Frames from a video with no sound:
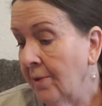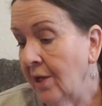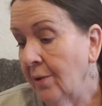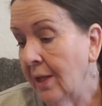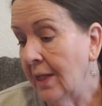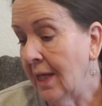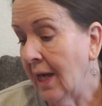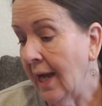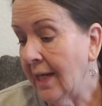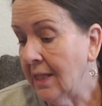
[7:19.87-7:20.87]
The only thing
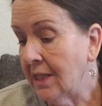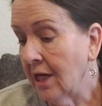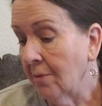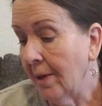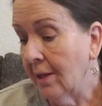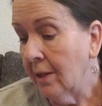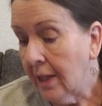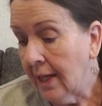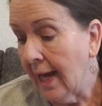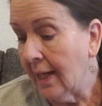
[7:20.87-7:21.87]
I can tell by
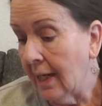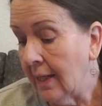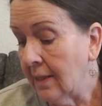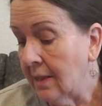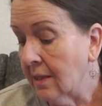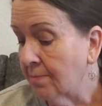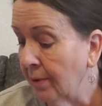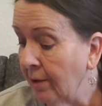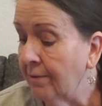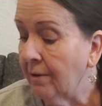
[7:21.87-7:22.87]
looking at it is it's
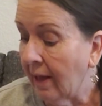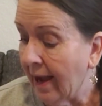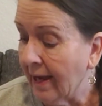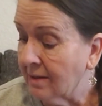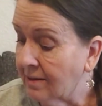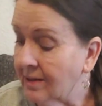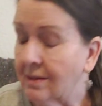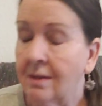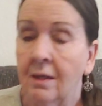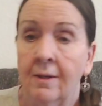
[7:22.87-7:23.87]
blown glass,